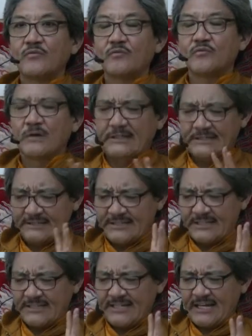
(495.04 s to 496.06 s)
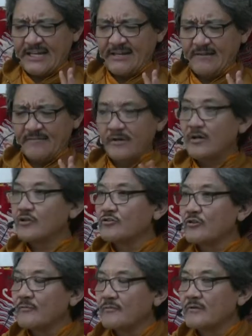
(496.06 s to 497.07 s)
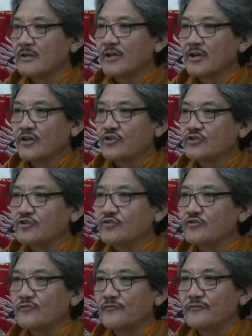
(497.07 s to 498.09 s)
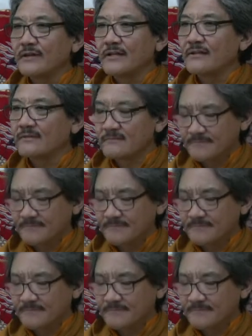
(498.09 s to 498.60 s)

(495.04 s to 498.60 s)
What is the shape? You, do you feel